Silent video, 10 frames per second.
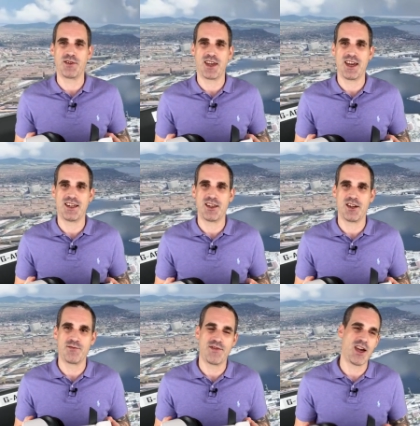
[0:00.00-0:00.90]
again, and
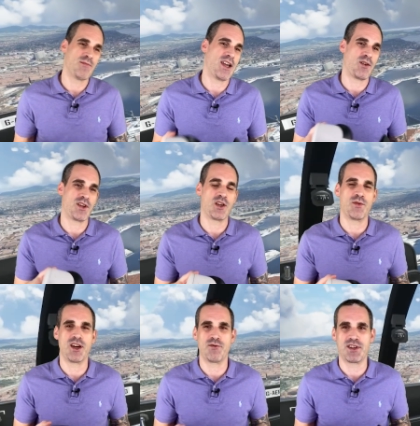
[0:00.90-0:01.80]
then find back where you
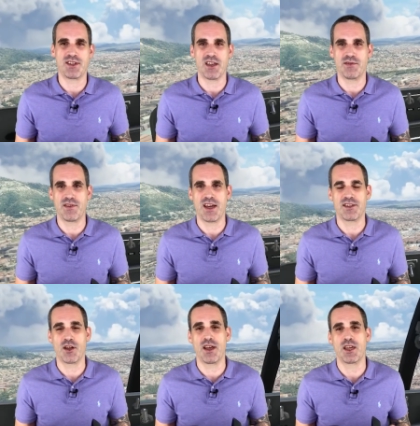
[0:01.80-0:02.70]
were and restart the flight.
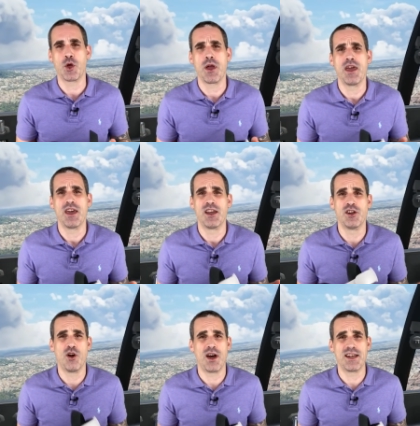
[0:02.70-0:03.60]
So like,
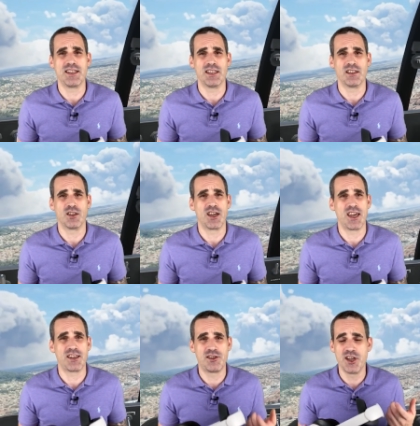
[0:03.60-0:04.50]
not ideal.
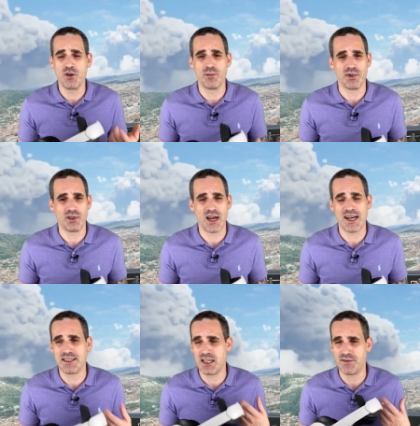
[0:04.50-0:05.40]
It's doable.
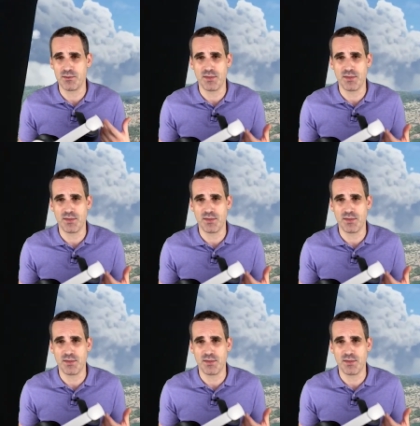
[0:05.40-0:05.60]
I did it for